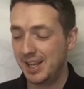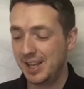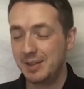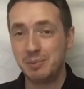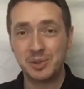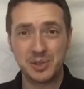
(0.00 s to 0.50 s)

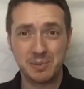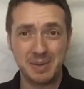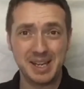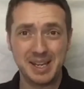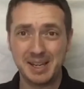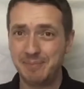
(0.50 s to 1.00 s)
but to
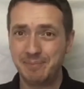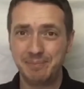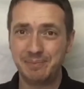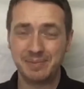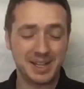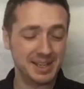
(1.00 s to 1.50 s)
me,
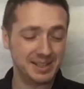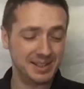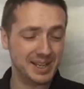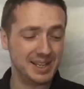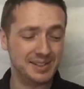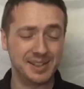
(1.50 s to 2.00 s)
I
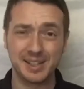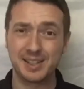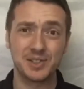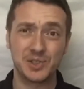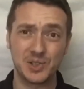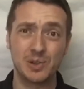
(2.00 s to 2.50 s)
think this
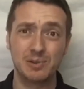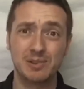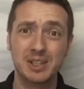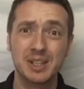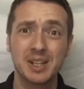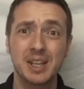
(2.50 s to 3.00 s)
is lovely.
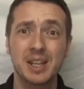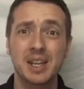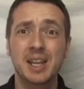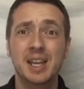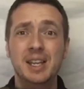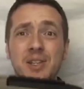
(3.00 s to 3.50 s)

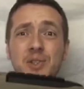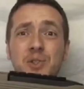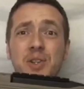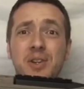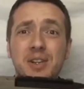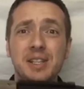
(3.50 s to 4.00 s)
So
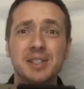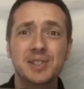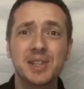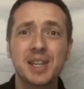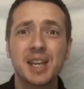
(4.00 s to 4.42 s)
there it is.